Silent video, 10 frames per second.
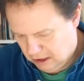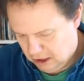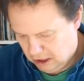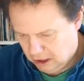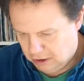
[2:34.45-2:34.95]

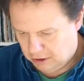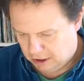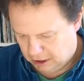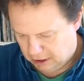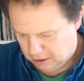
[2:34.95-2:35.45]

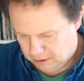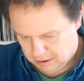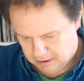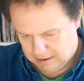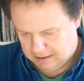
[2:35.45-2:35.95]
logo
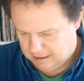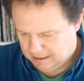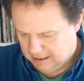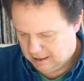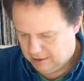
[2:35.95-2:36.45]

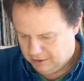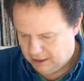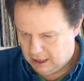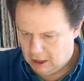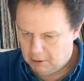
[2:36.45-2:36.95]
and
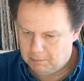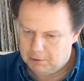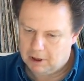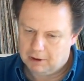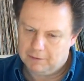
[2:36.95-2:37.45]
the
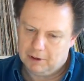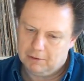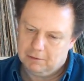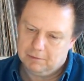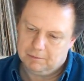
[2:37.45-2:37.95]
album cover
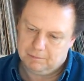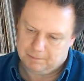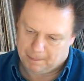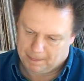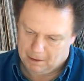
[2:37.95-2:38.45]

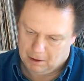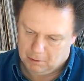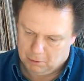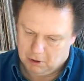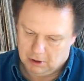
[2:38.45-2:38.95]

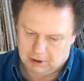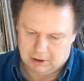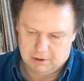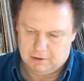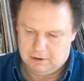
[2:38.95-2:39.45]
artwork
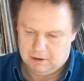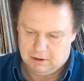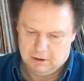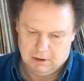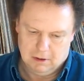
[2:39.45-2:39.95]

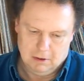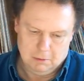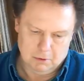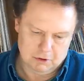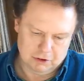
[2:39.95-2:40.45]

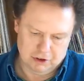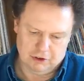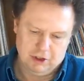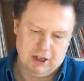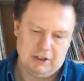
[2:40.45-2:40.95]
would
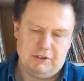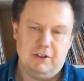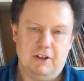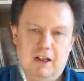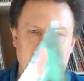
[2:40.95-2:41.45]
suggest
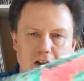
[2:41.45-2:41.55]
that they're